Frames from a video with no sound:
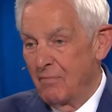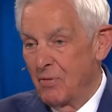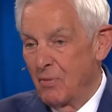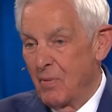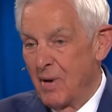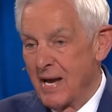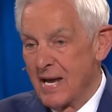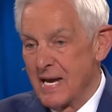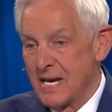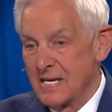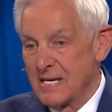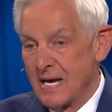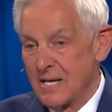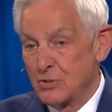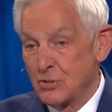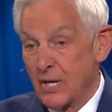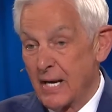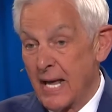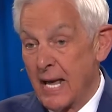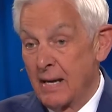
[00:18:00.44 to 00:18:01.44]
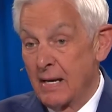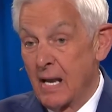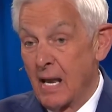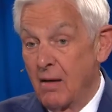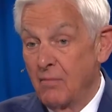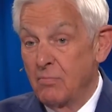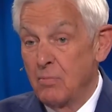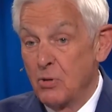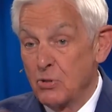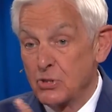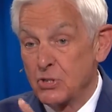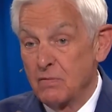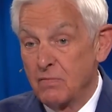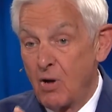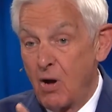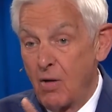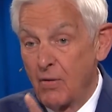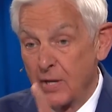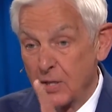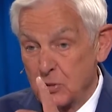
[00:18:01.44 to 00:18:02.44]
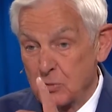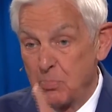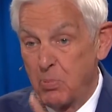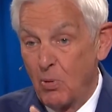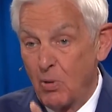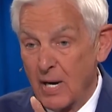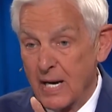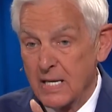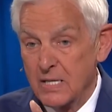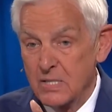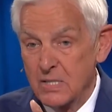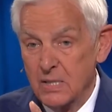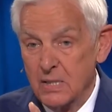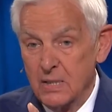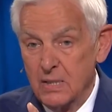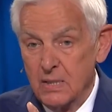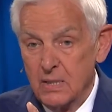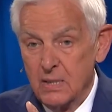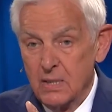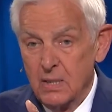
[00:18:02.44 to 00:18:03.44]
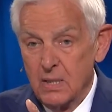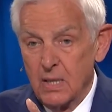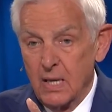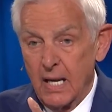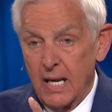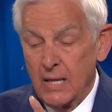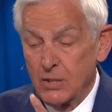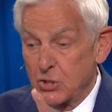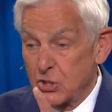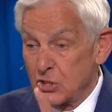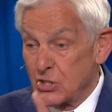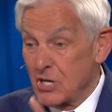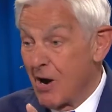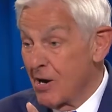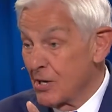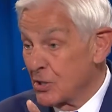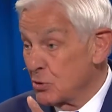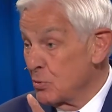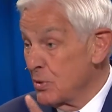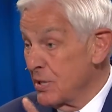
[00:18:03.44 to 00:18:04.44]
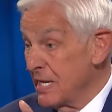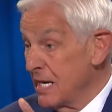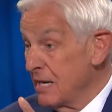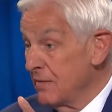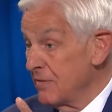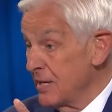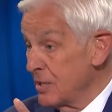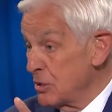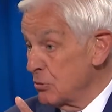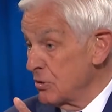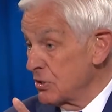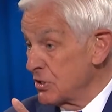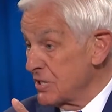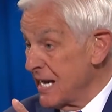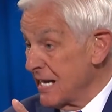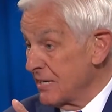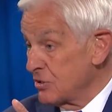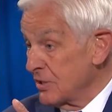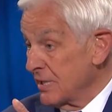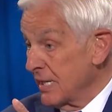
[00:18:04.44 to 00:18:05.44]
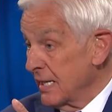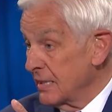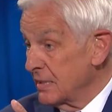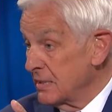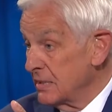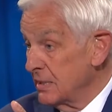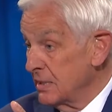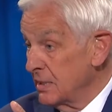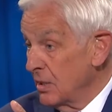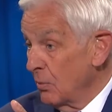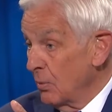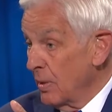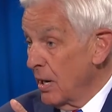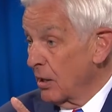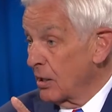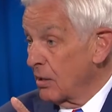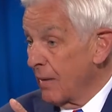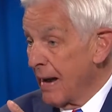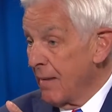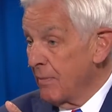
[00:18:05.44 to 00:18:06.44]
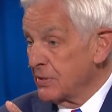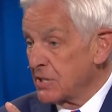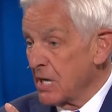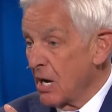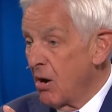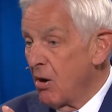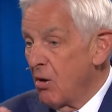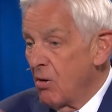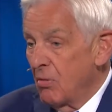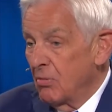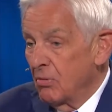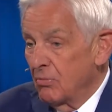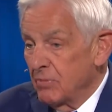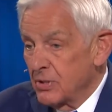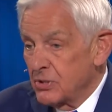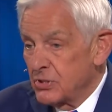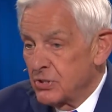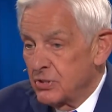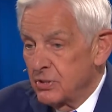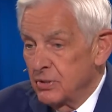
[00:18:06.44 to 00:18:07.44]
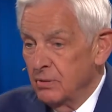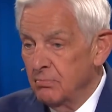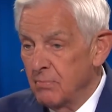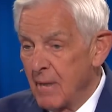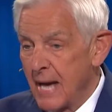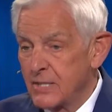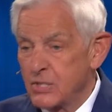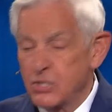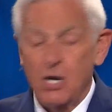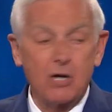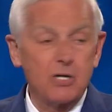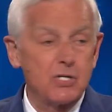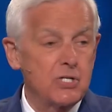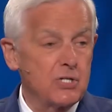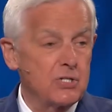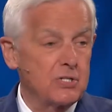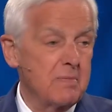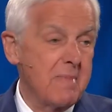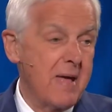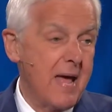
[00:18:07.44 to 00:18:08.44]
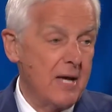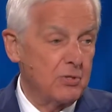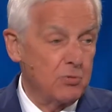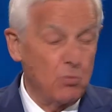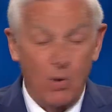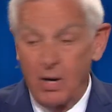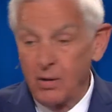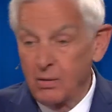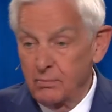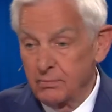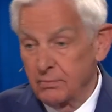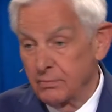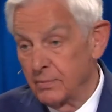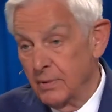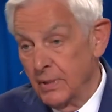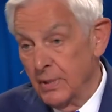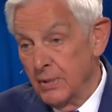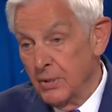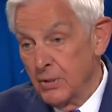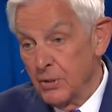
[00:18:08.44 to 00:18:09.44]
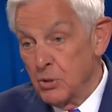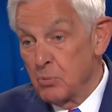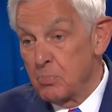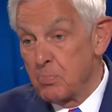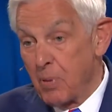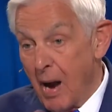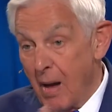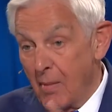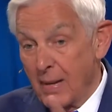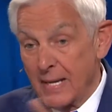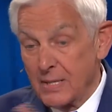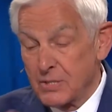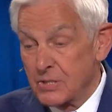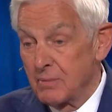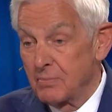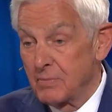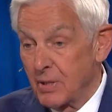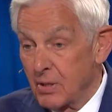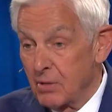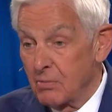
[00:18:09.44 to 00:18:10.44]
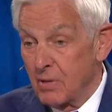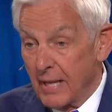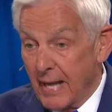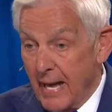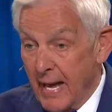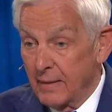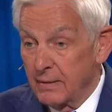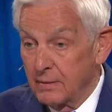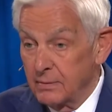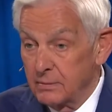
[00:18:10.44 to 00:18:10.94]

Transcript: the way he does it and love most of all his point. It starts with individuals, doesn't it? We look around, we say, oh, this, my church is a mess. Well, you probably had something to do with that,